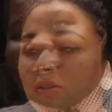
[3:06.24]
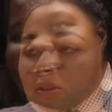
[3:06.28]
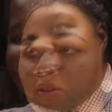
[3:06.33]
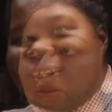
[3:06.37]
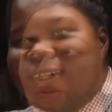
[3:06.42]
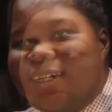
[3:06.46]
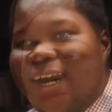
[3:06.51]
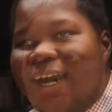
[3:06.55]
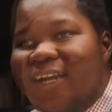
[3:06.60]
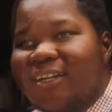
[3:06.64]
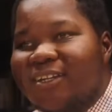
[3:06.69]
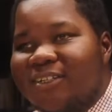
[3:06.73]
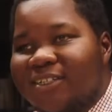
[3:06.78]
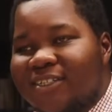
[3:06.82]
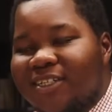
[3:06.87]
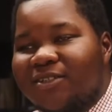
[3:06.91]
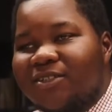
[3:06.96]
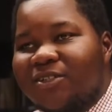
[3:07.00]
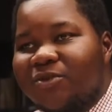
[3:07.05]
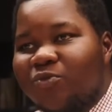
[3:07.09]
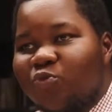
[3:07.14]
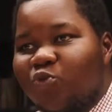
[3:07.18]
That's the kind of
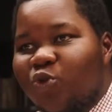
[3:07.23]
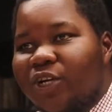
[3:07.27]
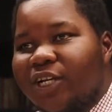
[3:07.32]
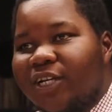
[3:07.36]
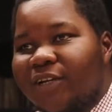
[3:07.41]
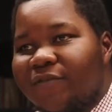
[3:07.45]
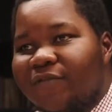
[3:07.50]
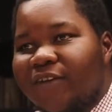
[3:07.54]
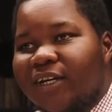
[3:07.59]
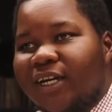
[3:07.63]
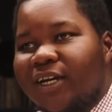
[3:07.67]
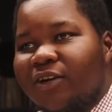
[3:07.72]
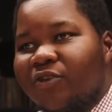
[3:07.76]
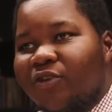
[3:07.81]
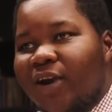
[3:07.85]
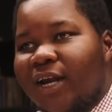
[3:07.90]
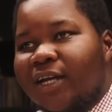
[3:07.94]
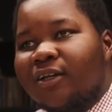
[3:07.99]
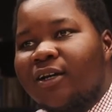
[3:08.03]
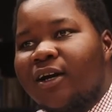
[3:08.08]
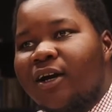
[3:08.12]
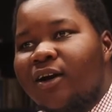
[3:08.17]
system we're living in
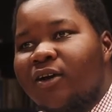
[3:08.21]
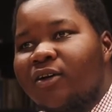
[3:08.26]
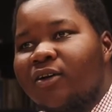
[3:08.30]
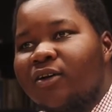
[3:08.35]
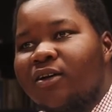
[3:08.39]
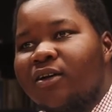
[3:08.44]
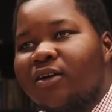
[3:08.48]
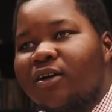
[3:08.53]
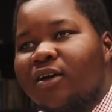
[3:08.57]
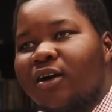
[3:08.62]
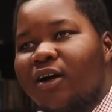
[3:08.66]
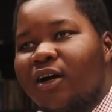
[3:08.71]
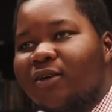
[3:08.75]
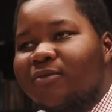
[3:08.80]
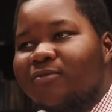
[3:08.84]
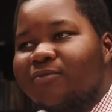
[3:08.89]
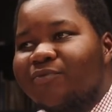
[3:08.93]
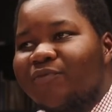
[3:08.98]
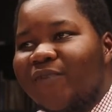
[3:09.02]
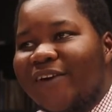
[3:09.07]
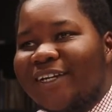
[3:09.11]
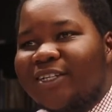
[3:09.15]
right now.
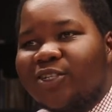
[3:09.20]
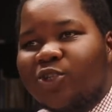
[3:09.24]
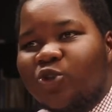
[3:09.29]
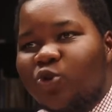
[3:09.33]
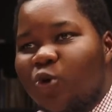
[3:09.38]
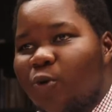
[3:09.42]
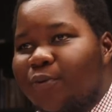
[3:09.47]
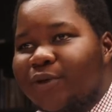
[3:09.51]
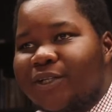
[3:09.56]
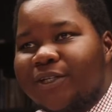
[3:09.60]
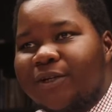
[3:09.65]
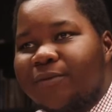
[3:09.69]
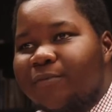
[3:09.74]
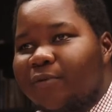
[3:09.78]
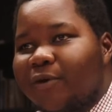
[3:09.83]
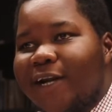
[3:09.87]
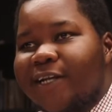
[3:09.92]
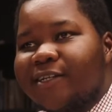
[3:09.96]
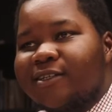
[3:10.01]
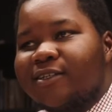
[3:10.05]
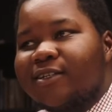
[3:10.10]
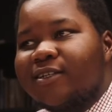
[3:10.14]
Exorbitant
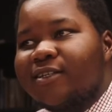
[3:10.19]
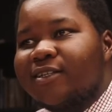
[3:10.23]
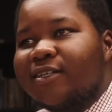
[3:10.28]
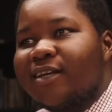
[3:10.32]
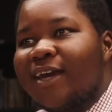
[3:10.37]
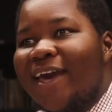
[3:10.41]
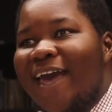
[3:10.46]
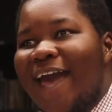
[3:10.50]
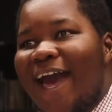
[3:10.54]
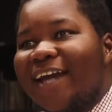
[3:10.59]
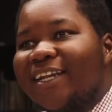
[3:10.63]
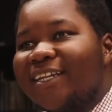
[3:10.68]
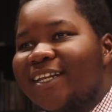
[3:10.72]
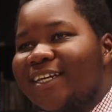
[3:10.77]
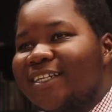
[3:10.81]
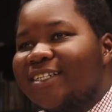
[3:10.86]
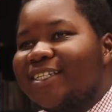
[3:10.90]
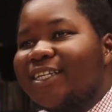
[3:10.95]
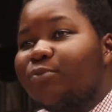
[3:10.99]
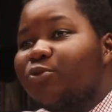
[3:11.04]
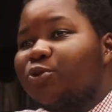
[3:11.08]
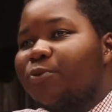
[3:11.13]
prices, and they
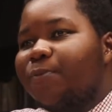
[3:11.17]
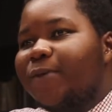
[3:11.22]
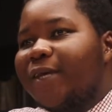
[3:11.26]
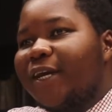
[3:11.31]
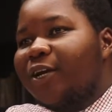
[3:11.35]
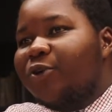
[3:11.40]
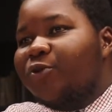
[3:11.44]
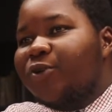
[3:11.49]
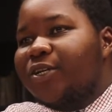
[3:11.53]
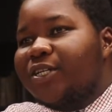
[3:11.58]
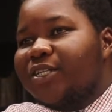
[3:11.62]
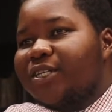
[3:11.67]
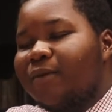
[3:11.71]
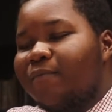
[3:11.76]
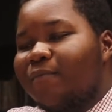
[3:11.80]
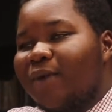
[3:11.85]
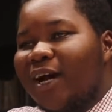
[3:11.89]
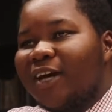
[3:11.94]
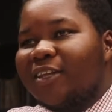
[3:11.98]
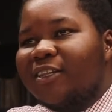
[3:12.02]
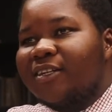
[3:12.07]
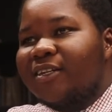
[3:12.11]
seem to be increasing
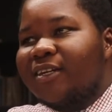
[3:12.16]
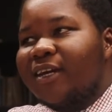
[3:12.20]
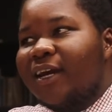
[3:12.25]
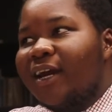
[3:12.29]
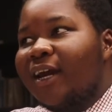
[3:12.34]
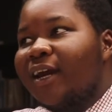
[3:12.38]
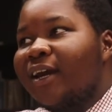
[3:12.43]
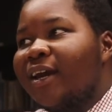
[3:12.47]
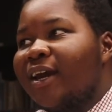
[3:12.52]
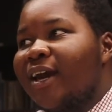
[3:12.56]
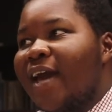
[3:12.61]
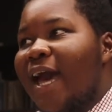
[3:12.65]
by the day.